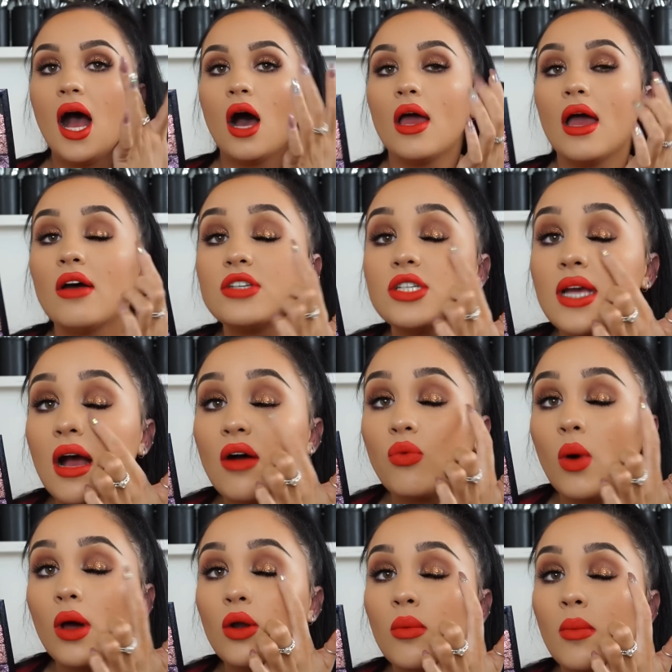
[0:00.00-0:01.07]
I actually
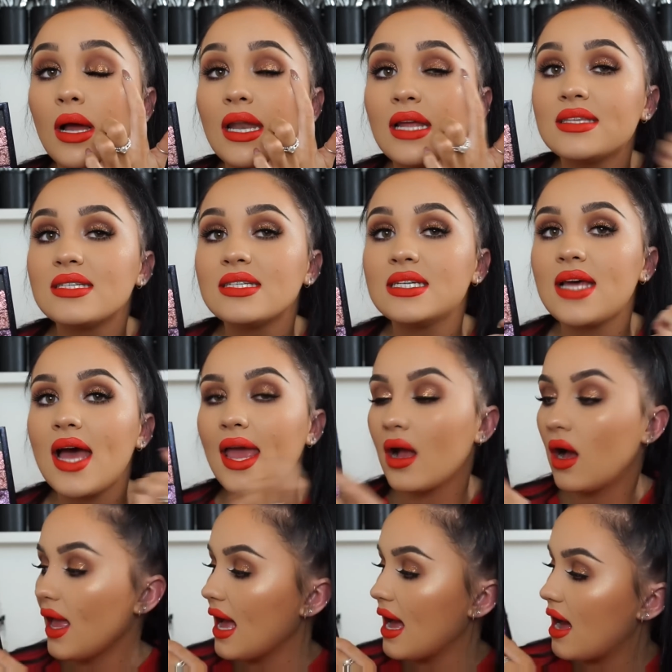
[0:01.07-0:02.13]
have one on my lids today.
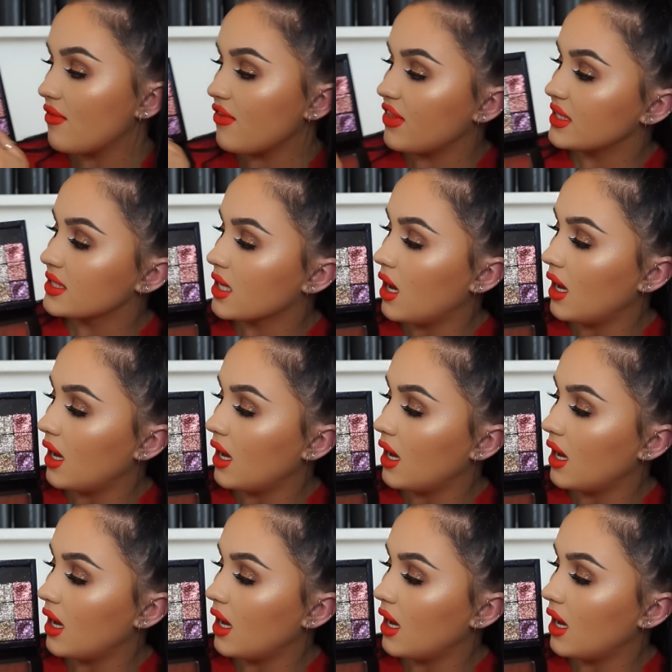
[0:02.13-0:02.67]
I have this